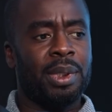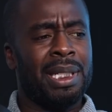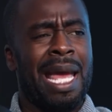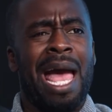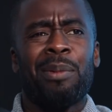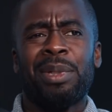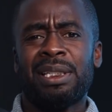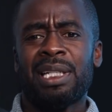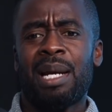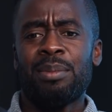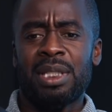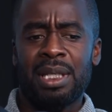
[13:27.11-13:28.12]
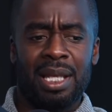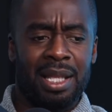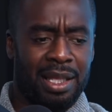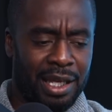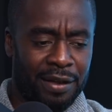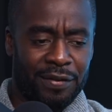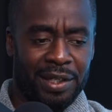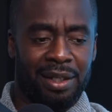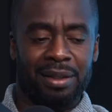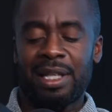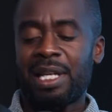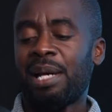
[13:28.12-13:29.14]
and how many times they
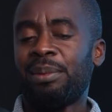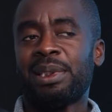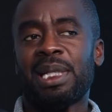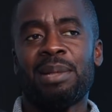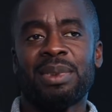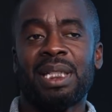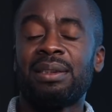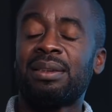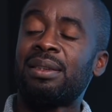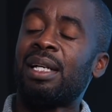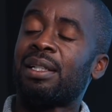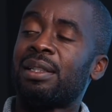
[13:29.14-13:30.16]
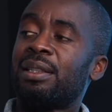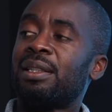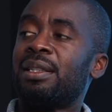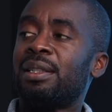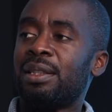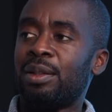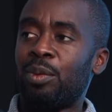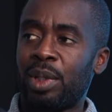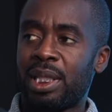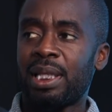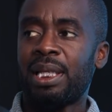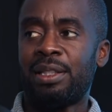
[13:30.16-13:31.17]
failed and how many times they stuck
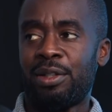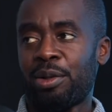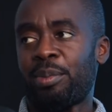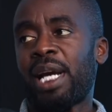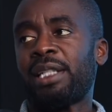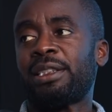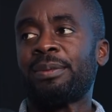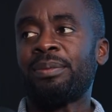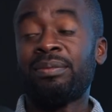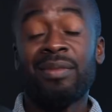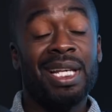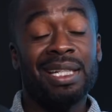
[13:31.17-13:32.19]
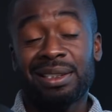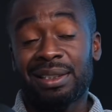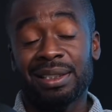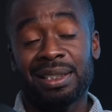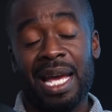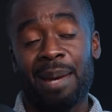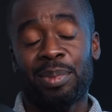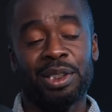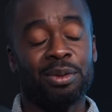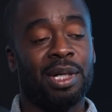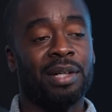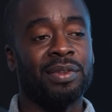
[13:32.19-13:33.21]
with and to their passion. That just doesn't happen
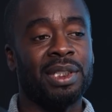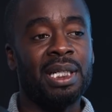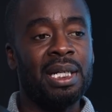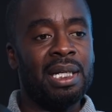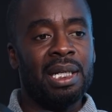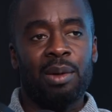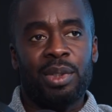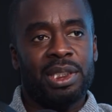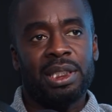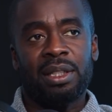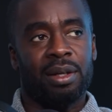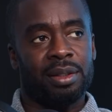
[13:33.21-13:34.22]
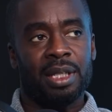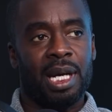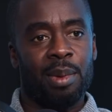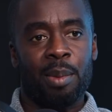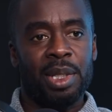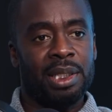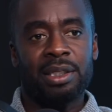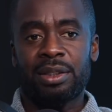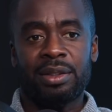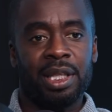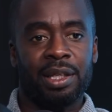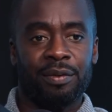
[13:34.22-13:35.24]
too often. And we see it all the time. I mean, just
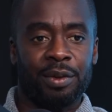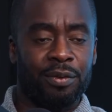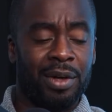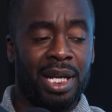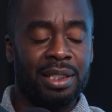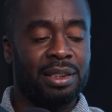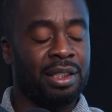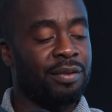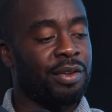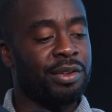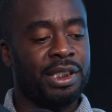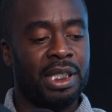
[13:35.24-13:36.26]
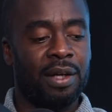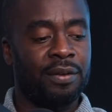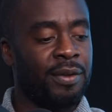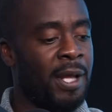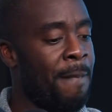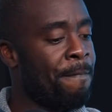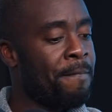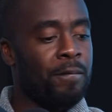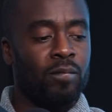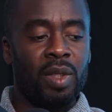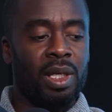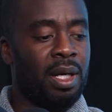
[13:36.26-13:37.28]
think of your friends, think of yourself.
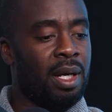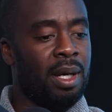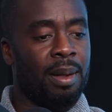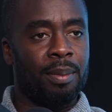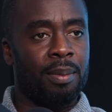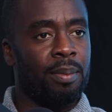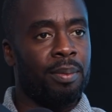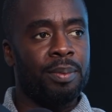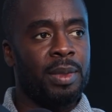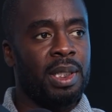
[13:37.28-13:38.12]
Do you